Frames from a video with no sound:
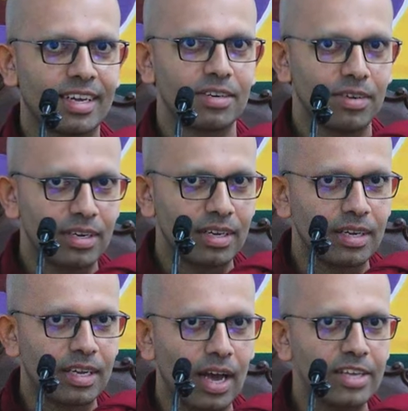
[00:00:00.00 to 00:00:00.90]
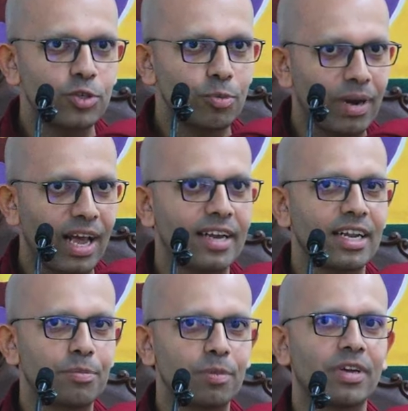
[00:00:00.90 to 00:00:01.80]
in, in, in, as you plan
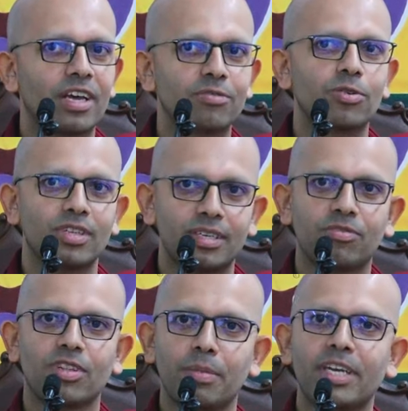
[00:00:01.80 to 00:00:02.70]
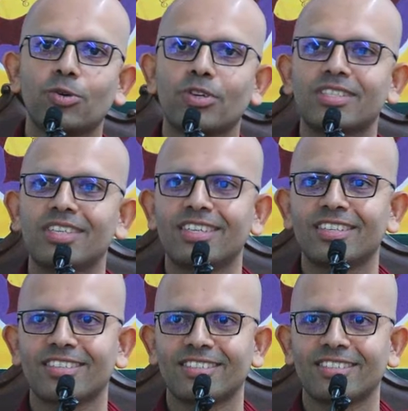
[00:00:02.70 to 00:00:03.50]
and prepare for the, for the meritorious deed?